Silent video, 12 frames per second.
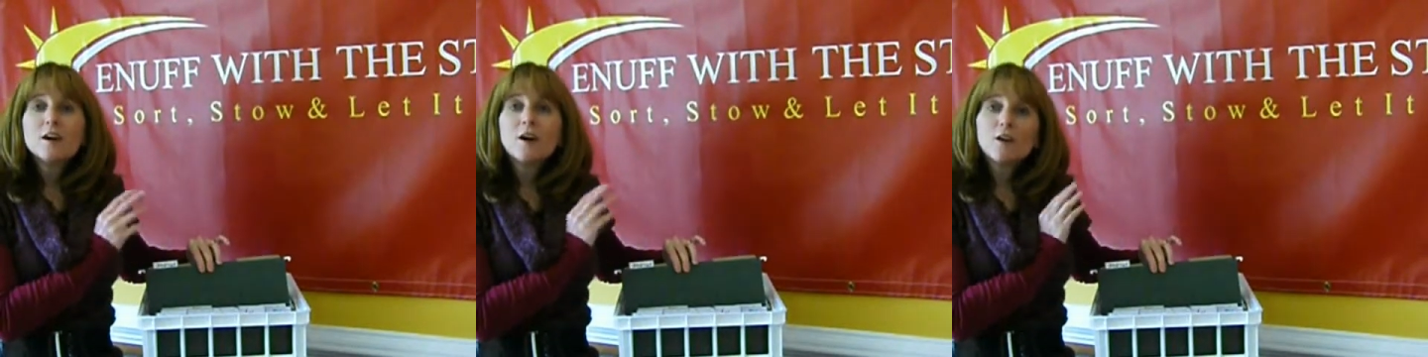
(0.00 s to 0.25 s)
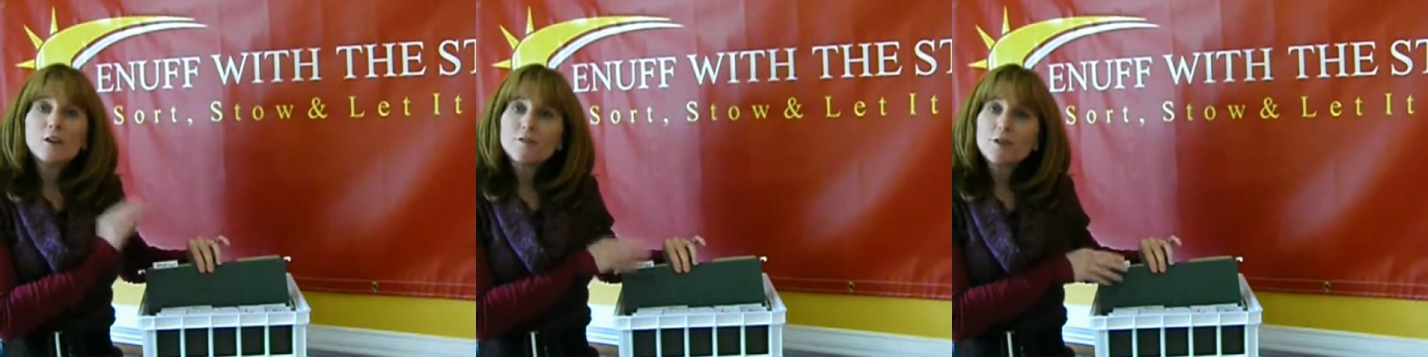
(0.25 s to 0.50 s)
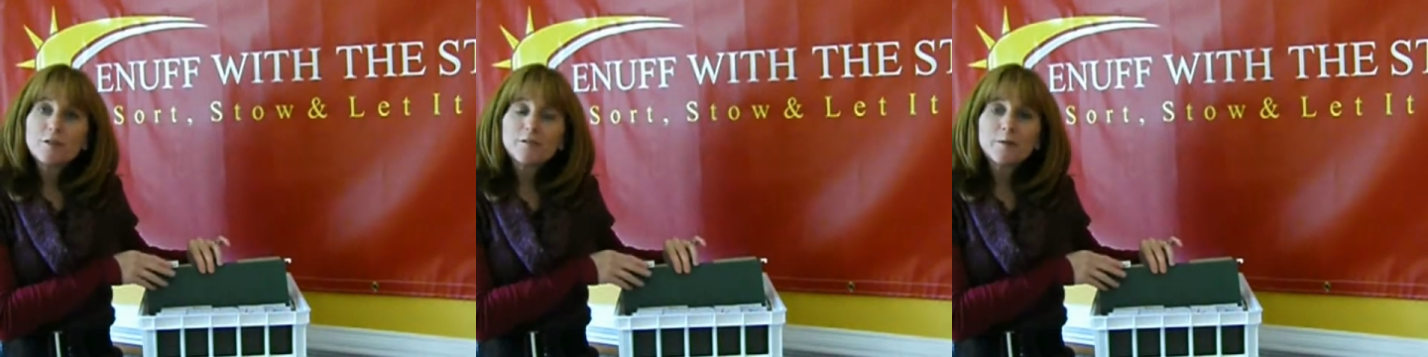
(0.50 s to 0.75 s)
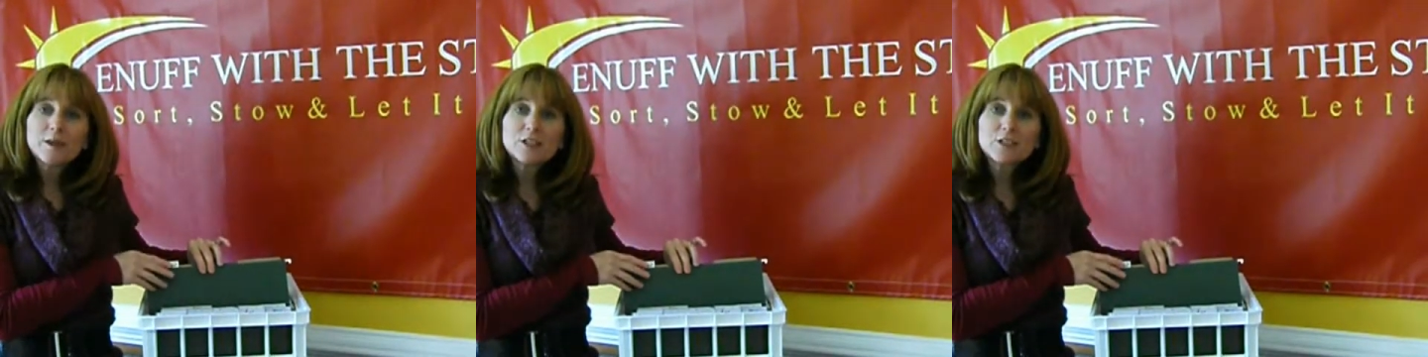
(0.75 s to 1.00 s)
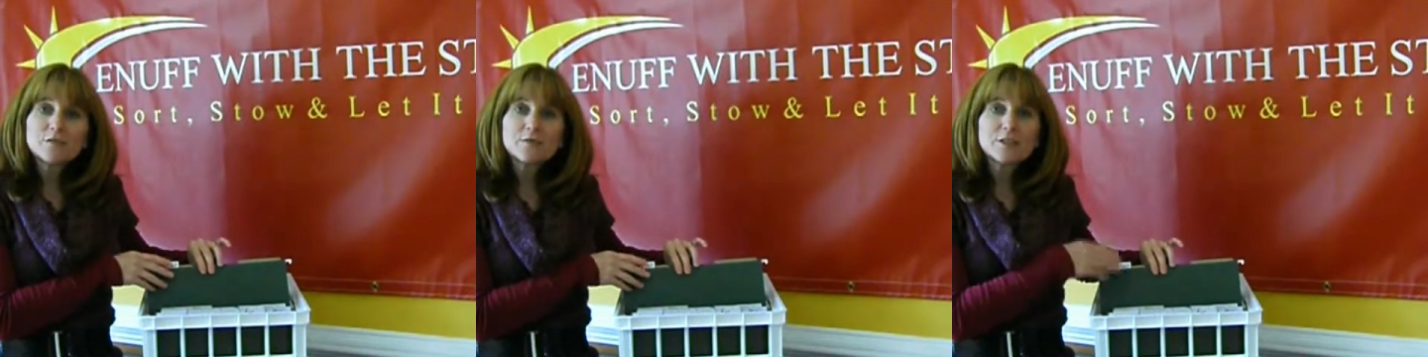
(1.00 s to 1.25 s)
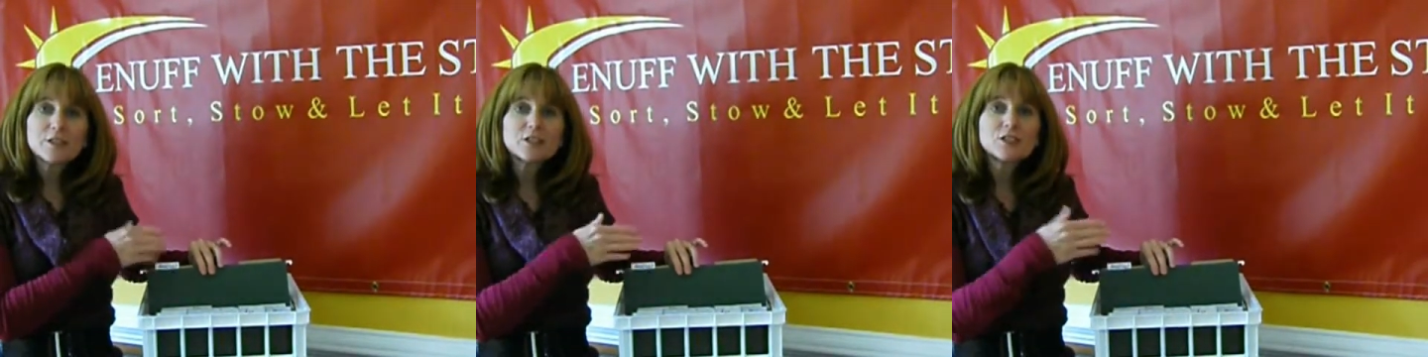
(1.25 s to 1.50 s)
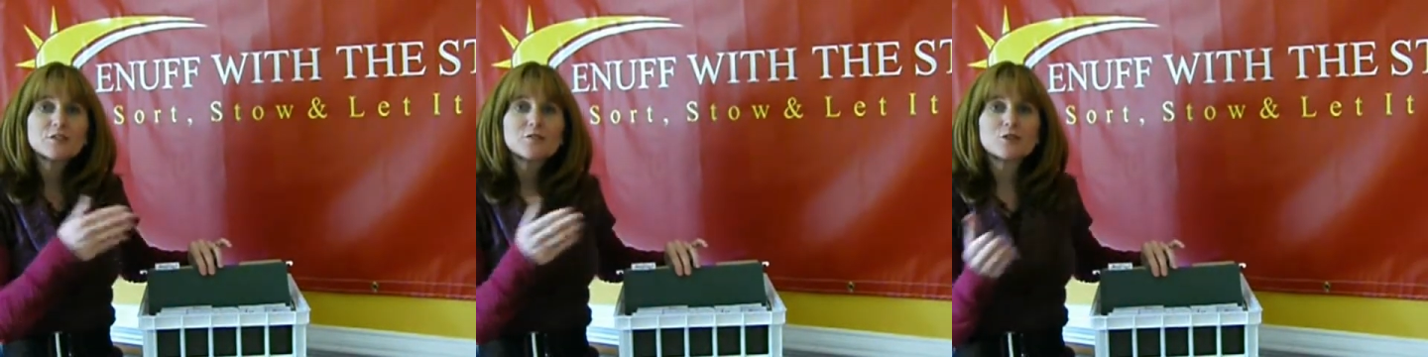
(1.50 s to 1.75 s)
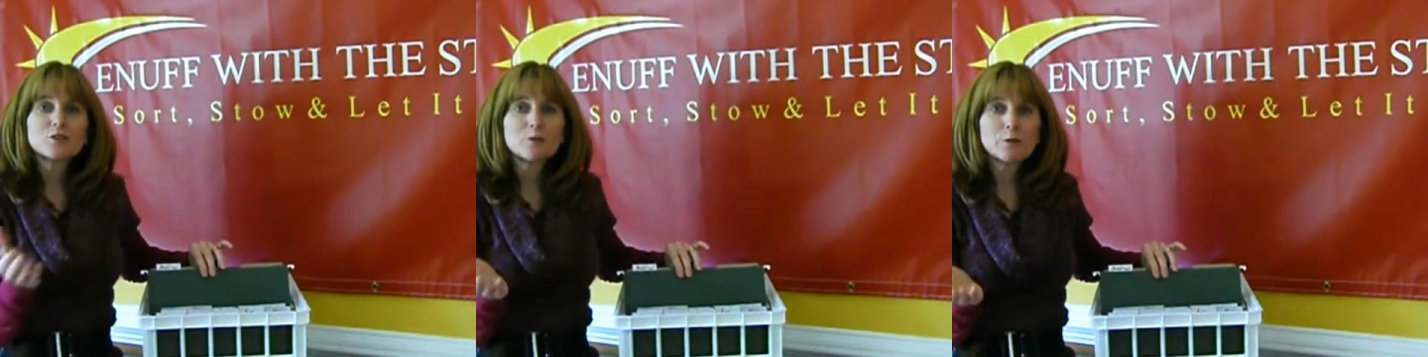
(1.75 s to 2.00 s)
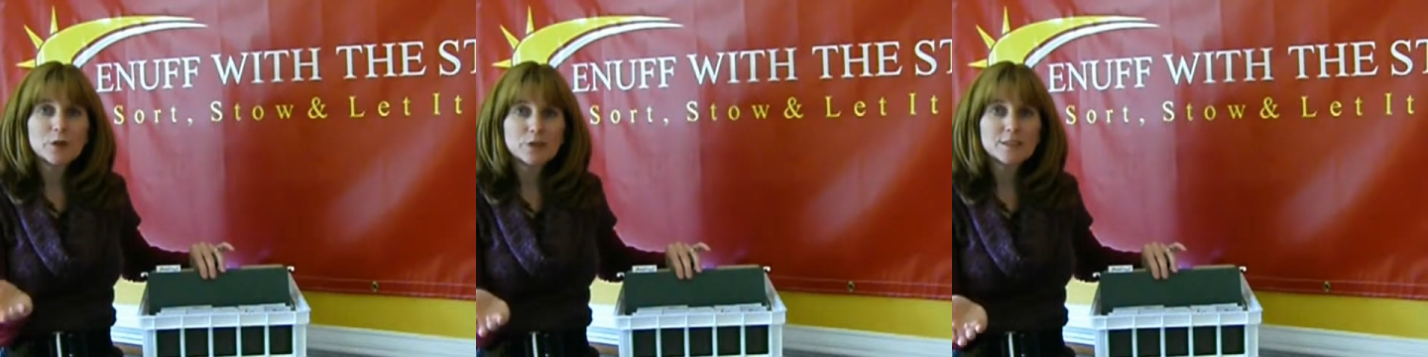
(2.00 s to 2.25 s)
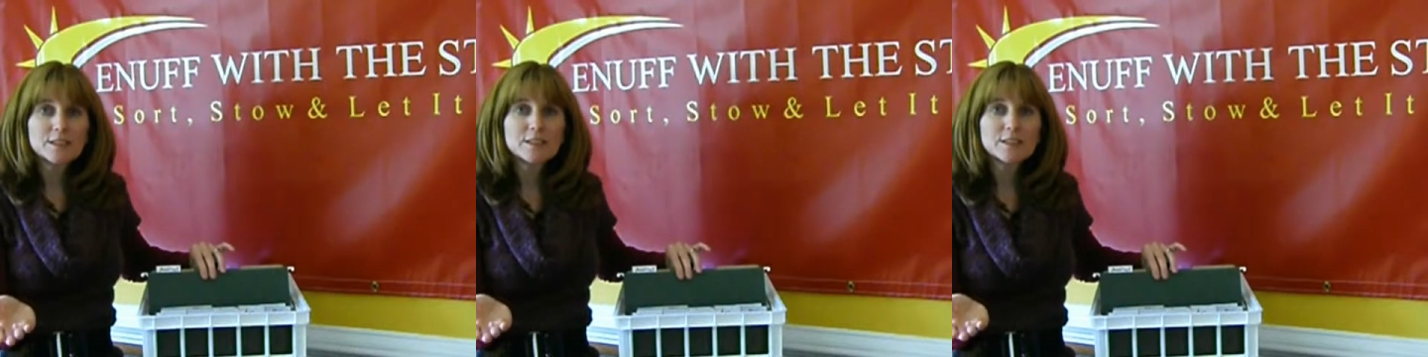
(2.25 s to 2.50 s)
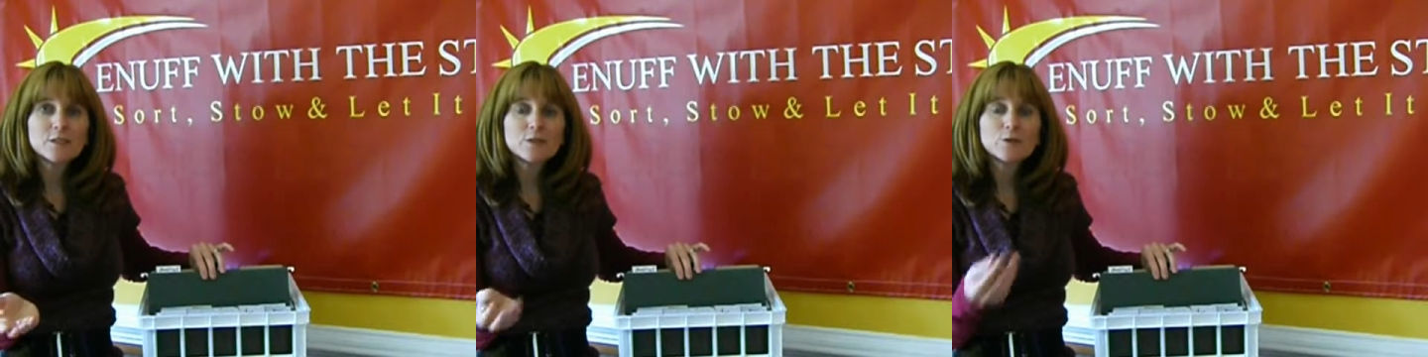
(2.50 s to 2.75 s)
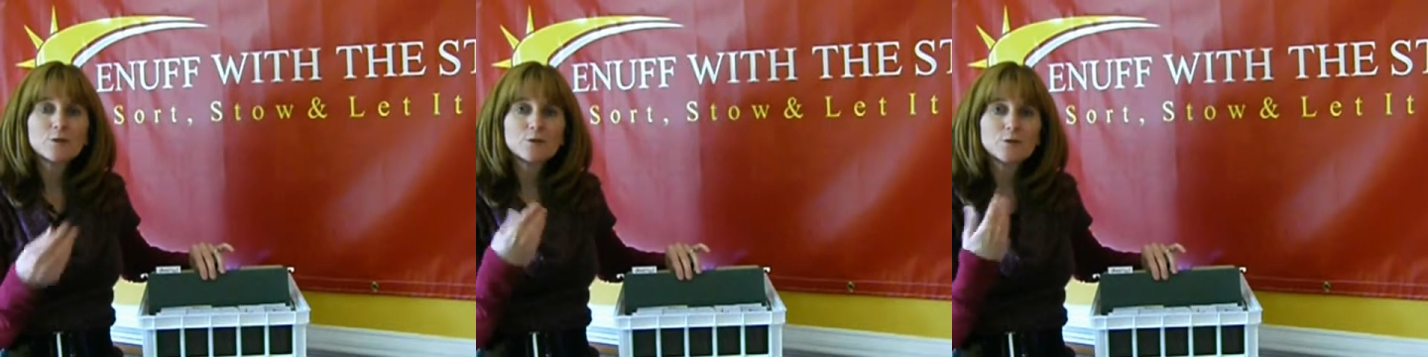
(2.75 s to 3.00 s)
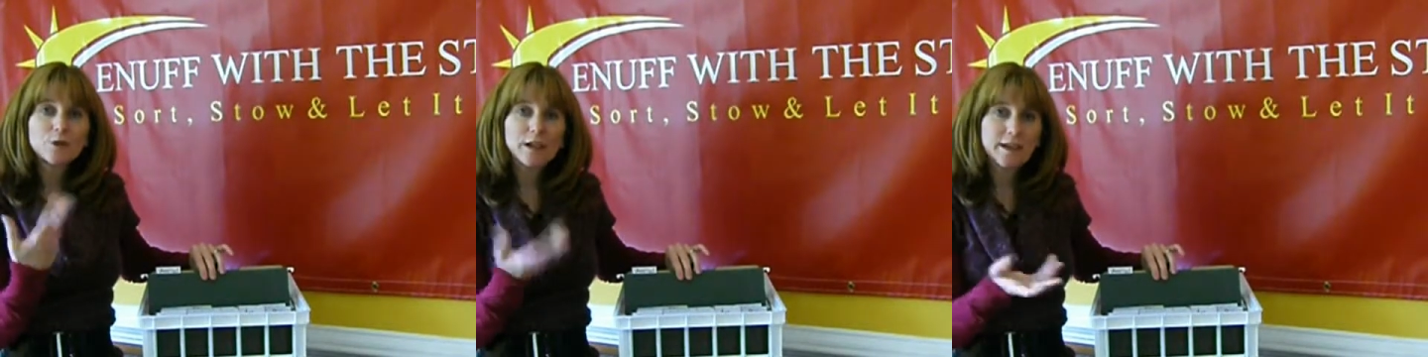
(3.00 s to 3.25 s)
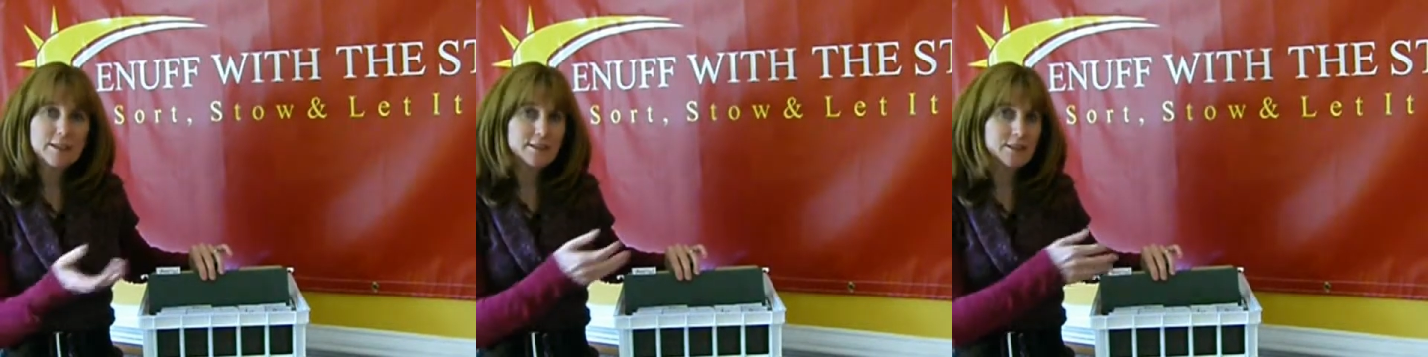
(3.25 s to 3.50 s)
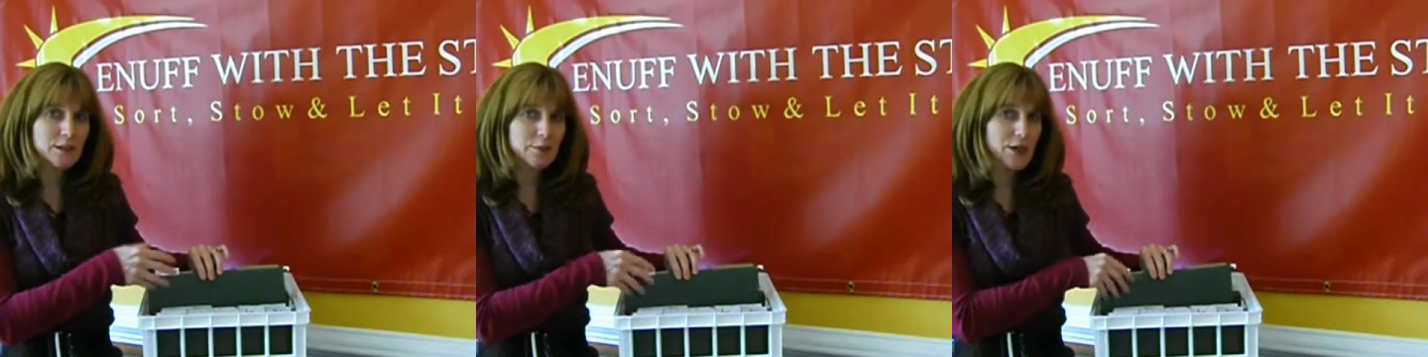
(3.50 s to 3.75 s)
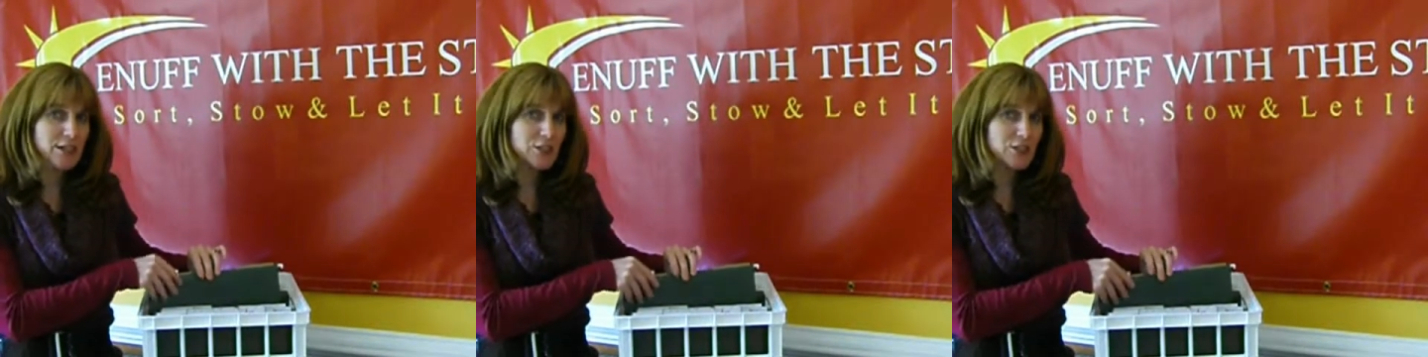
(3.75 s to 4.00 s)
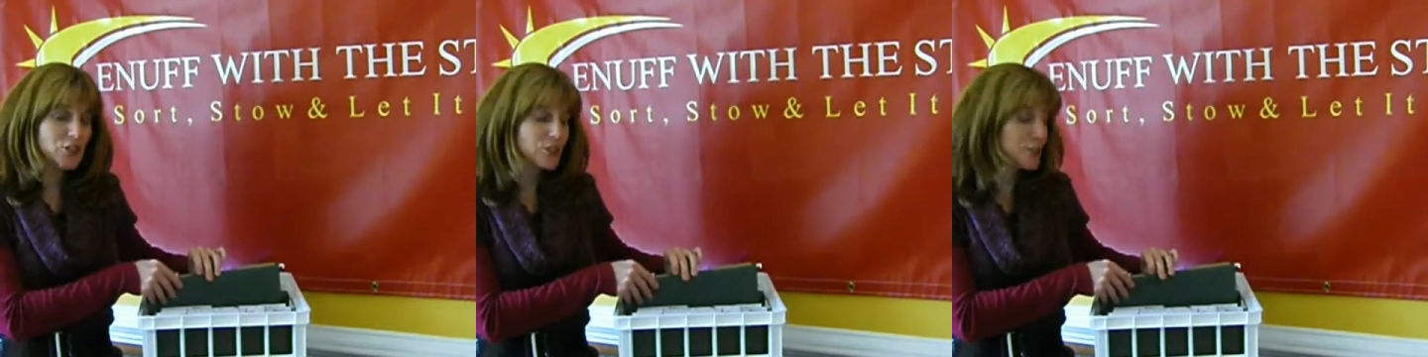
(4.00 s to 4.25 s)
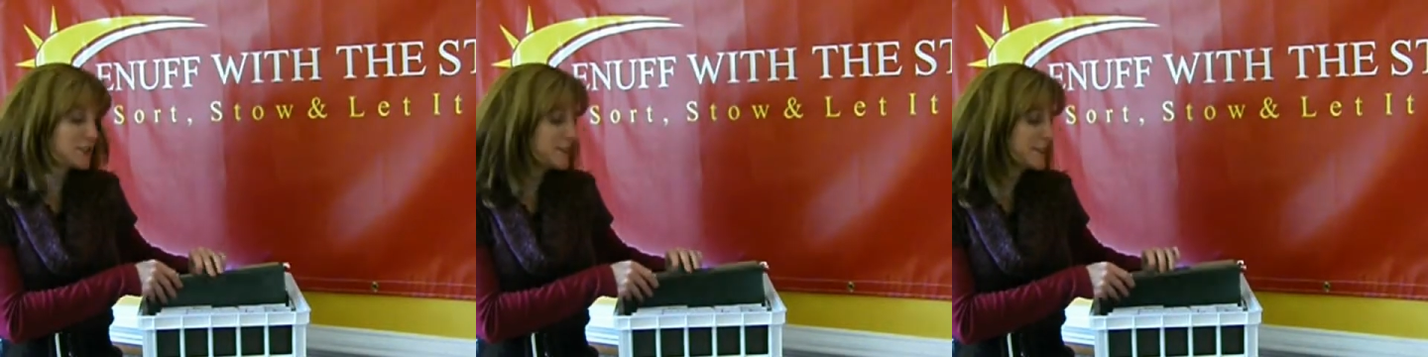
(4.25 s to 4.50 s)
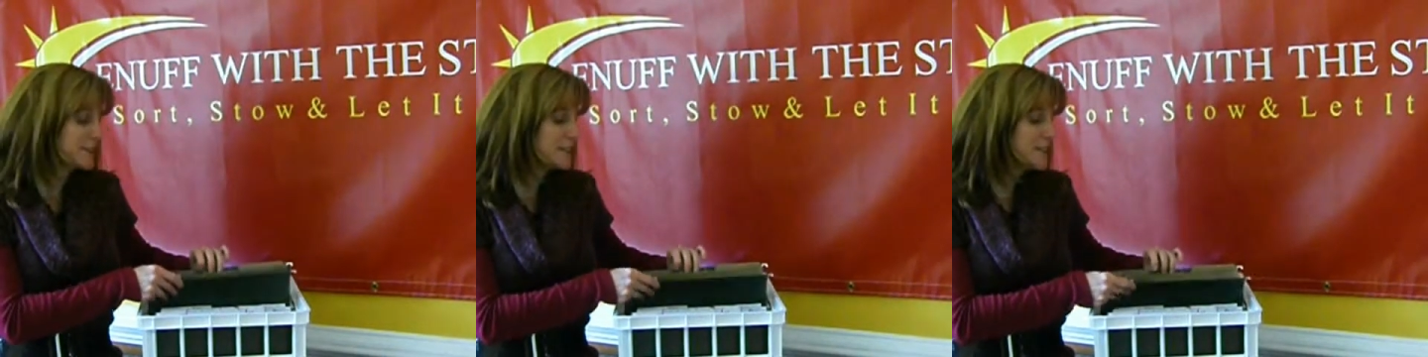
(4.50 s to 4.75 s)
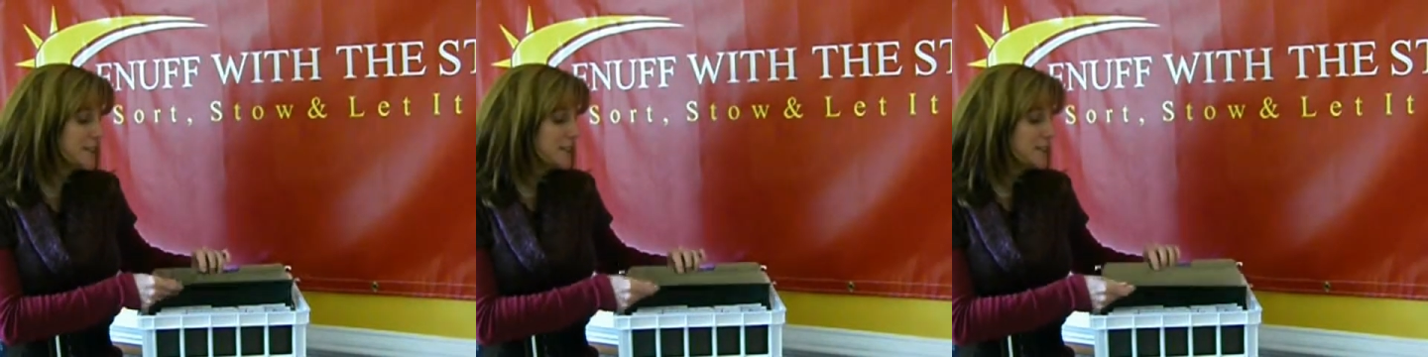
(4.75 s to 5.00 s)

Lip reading: all of our information for each individual person who has a practitioner to visit.